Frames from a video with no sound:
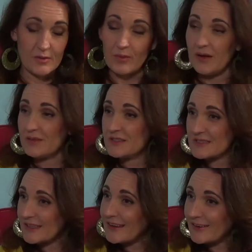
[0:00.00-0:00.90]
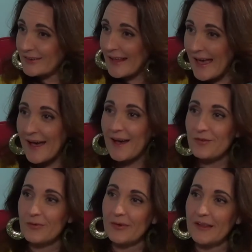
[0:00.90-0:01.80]
well, just a year and a
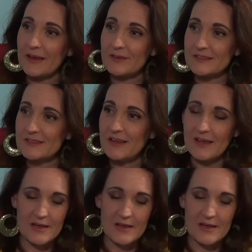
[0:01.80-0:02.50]
half while I was